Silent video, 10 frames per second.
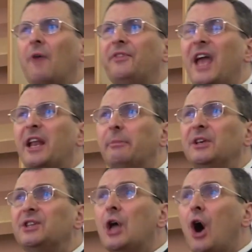the
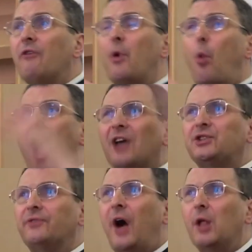enemies, of the worst
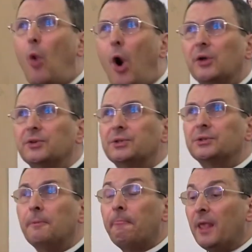of all wars.
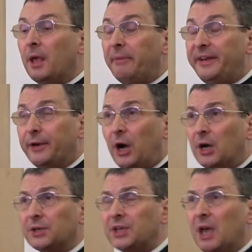
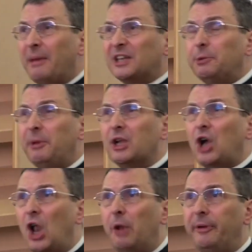Because Maximilian
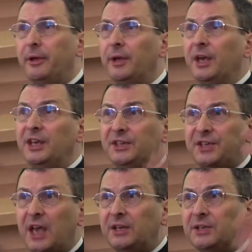Kolbe, he
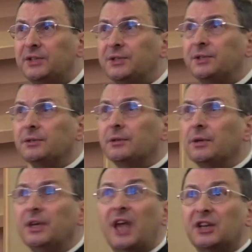says,
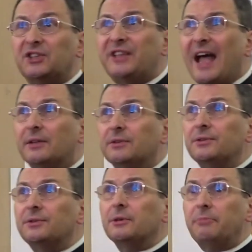he
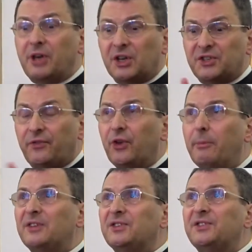understands, because the
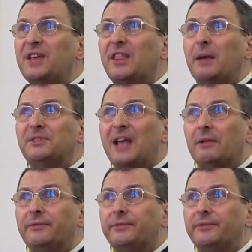Freemasons say themselves.